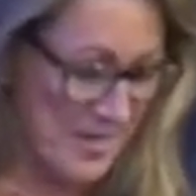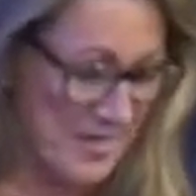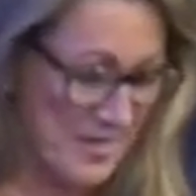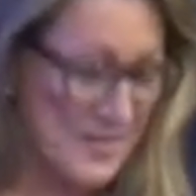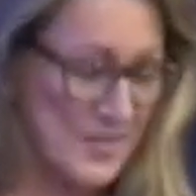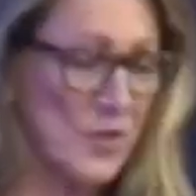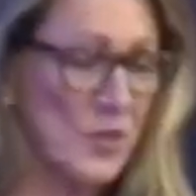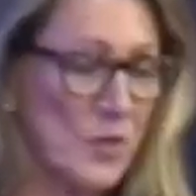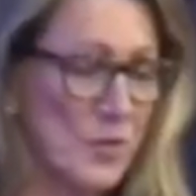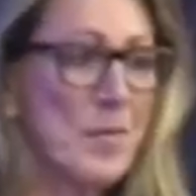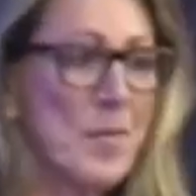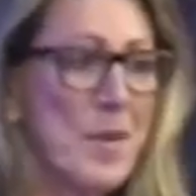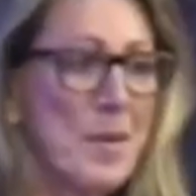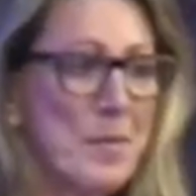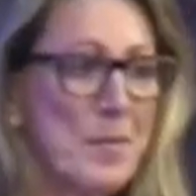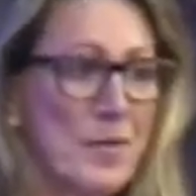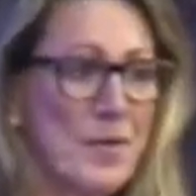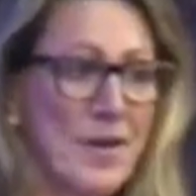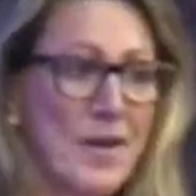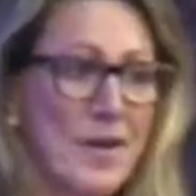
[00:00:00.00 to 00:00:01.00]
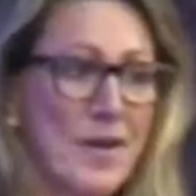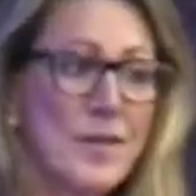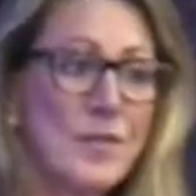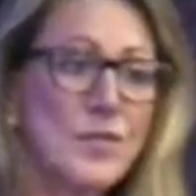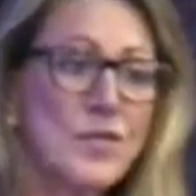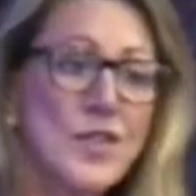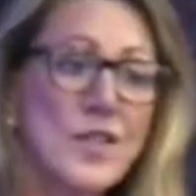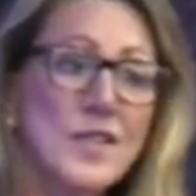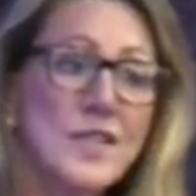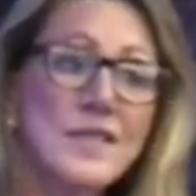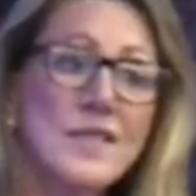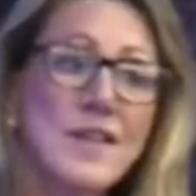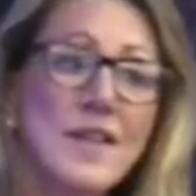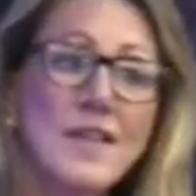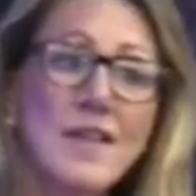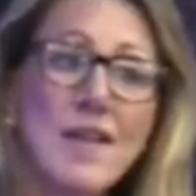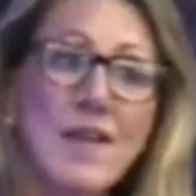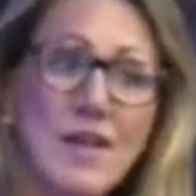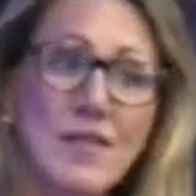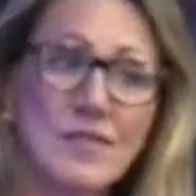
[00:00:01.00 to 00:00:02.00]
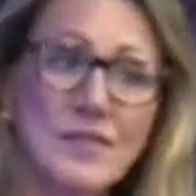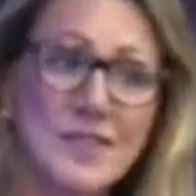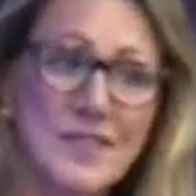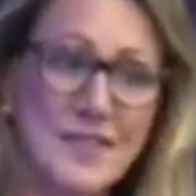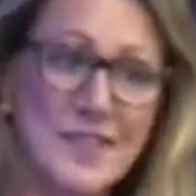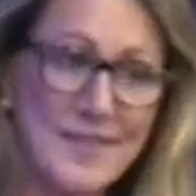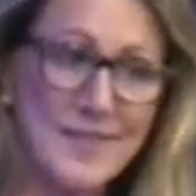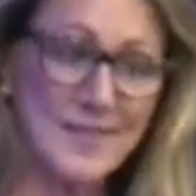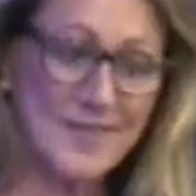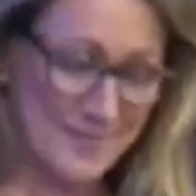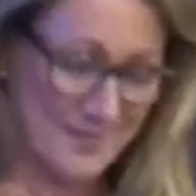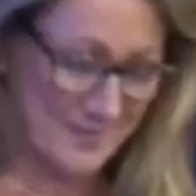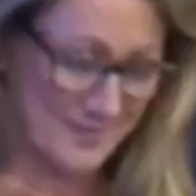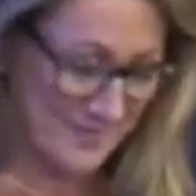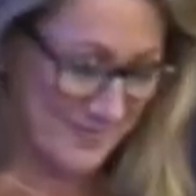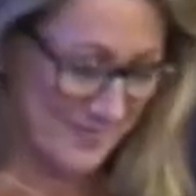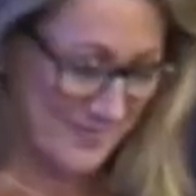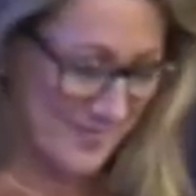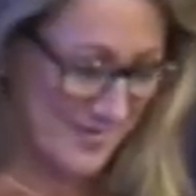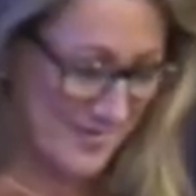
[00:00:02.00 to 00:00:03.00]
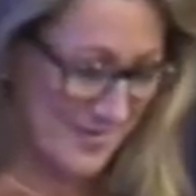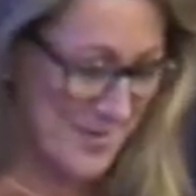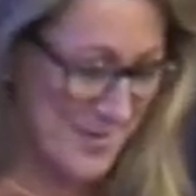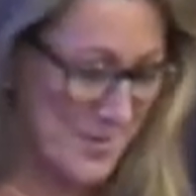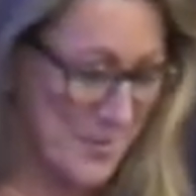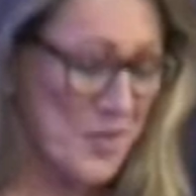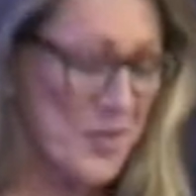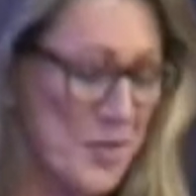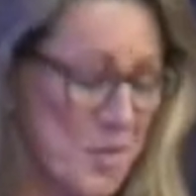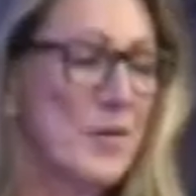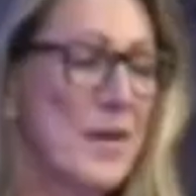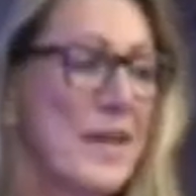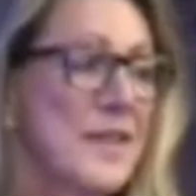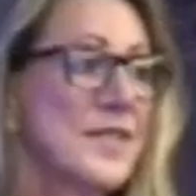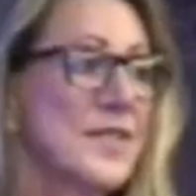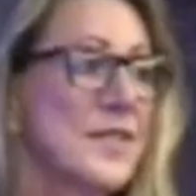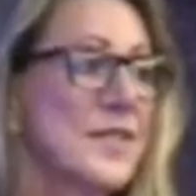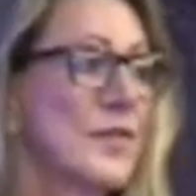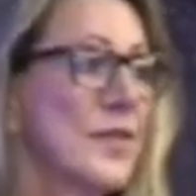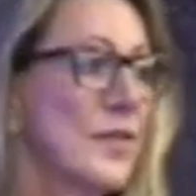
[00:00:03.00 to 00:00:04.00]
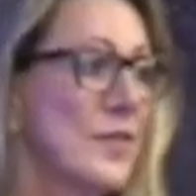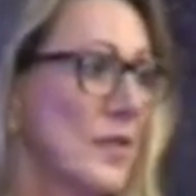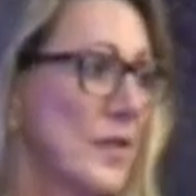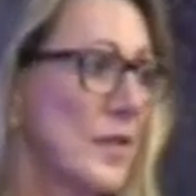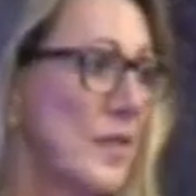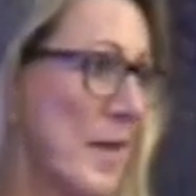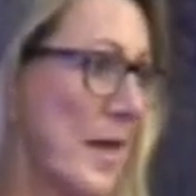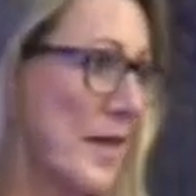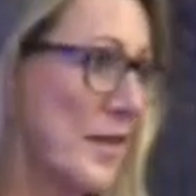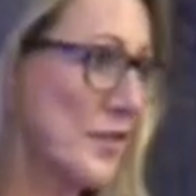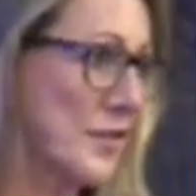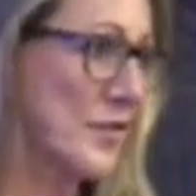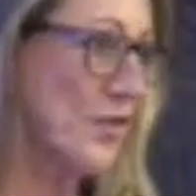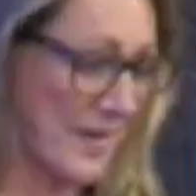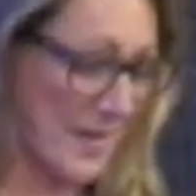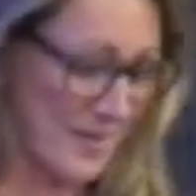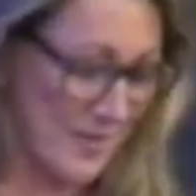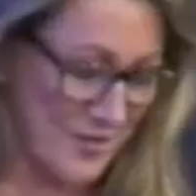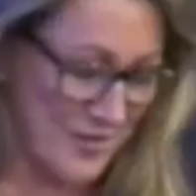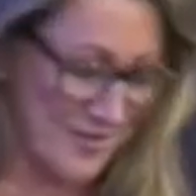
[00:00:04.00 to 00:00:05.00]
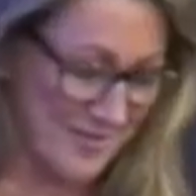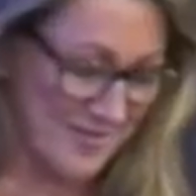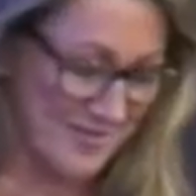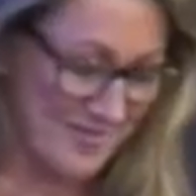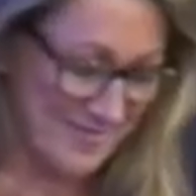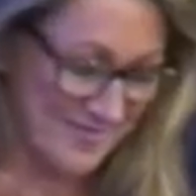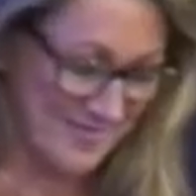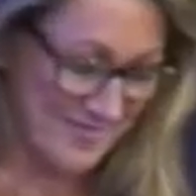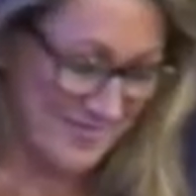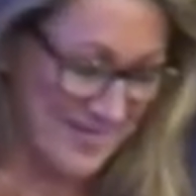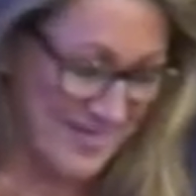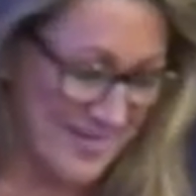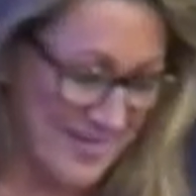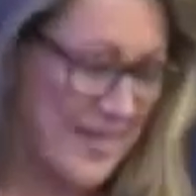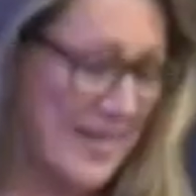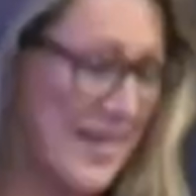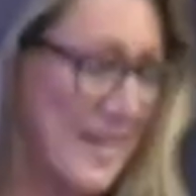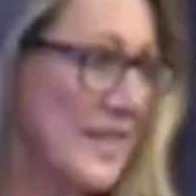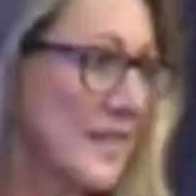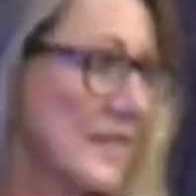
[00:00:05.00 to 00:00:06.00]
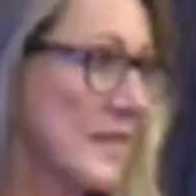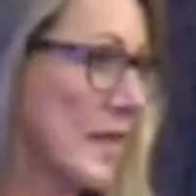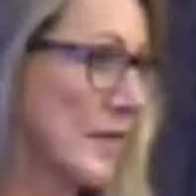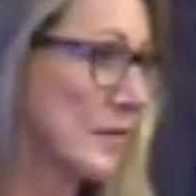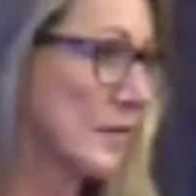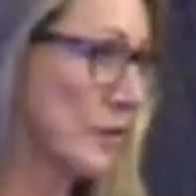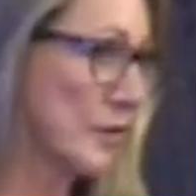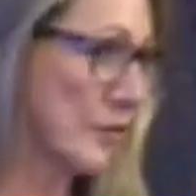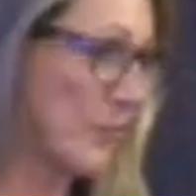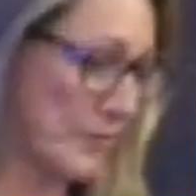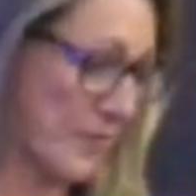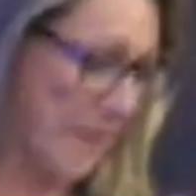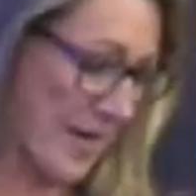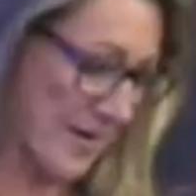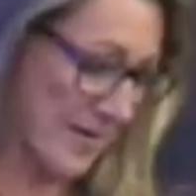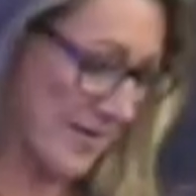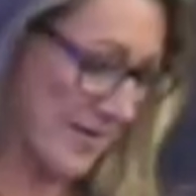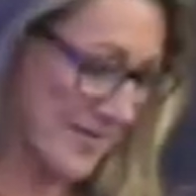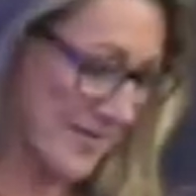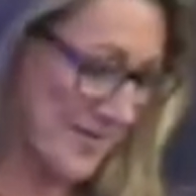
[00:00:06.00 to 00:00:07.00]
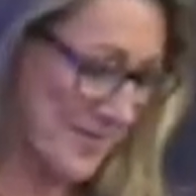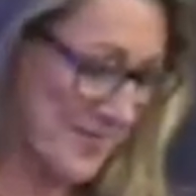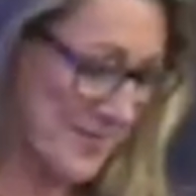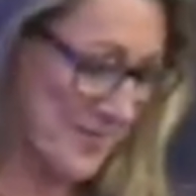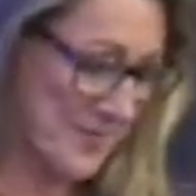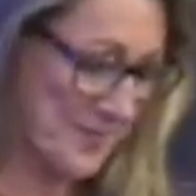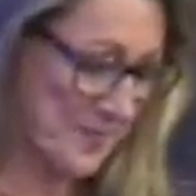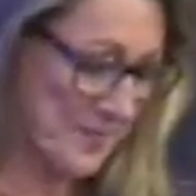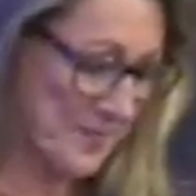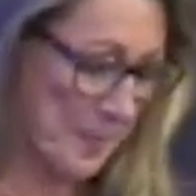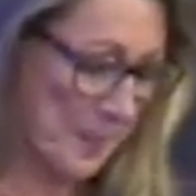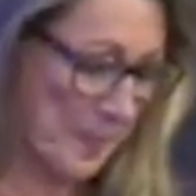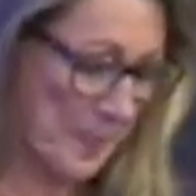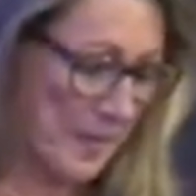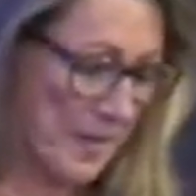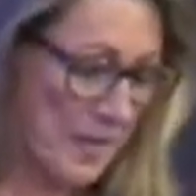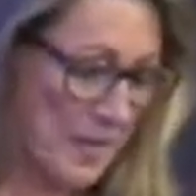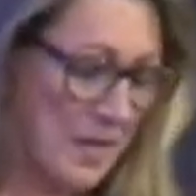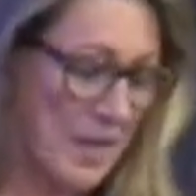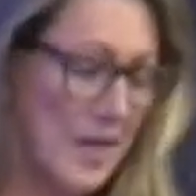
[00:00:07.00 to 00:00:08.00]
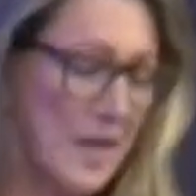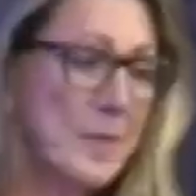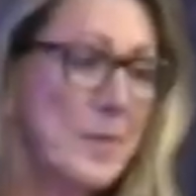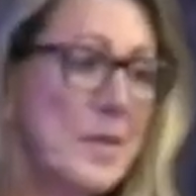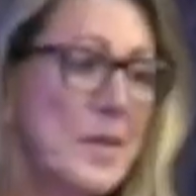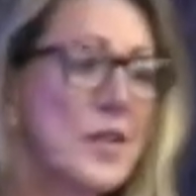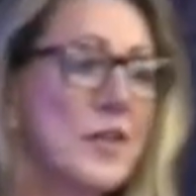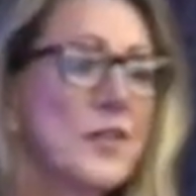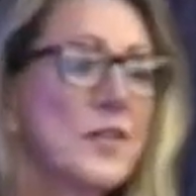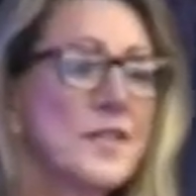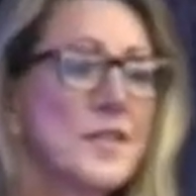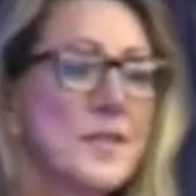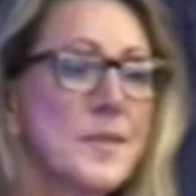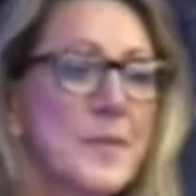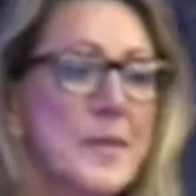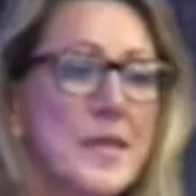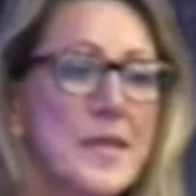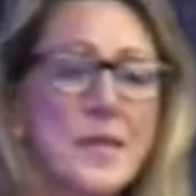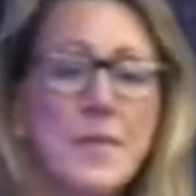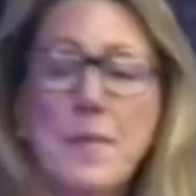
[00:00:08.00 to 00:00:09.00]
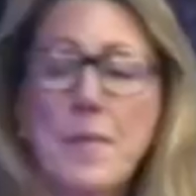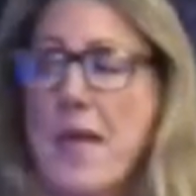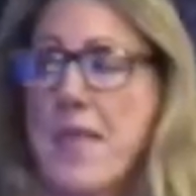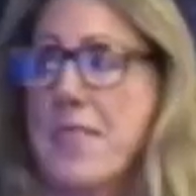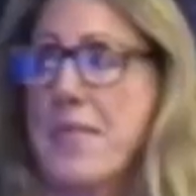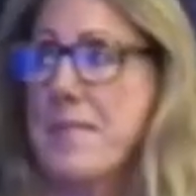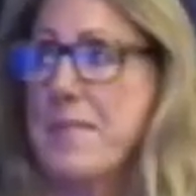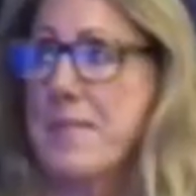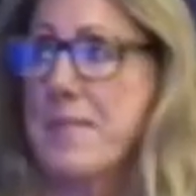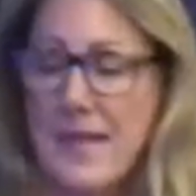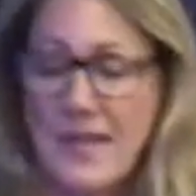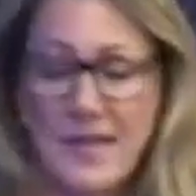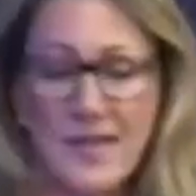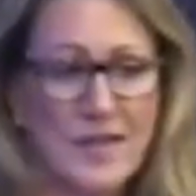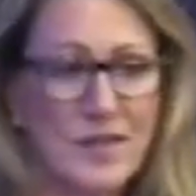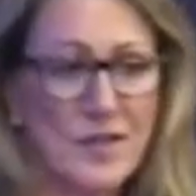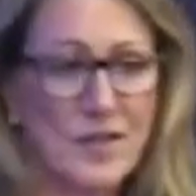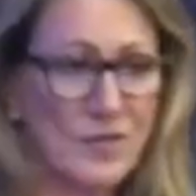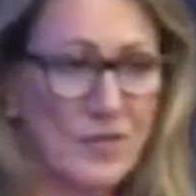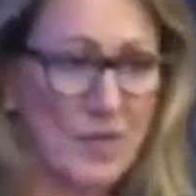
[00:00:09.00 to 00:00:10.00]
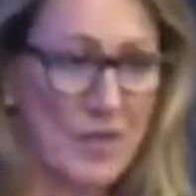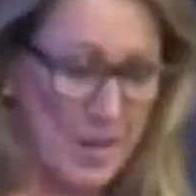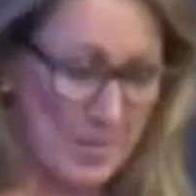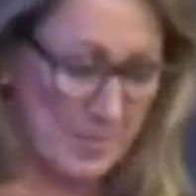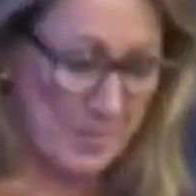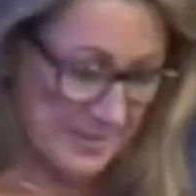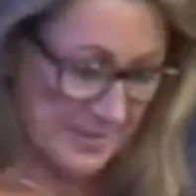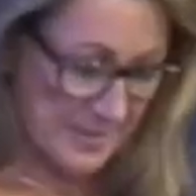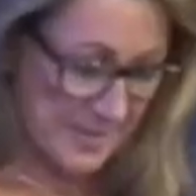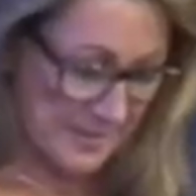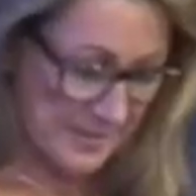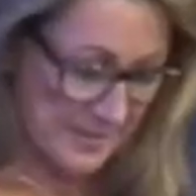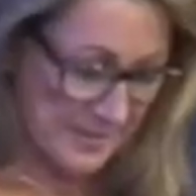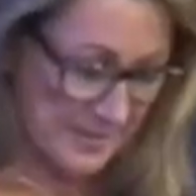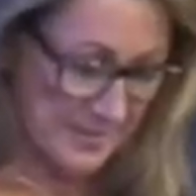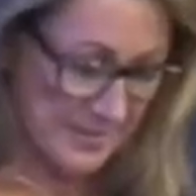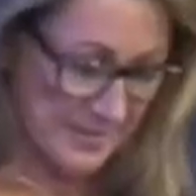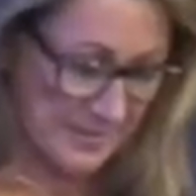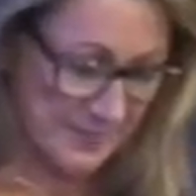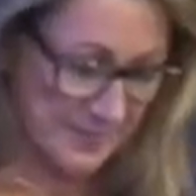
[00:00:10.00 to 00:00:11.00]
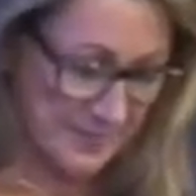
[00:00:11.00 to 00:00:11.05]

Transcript: So remember, I am just a novelist who has a vivid imagination and a lover of facts. I'm here to speak about the making of Climatized.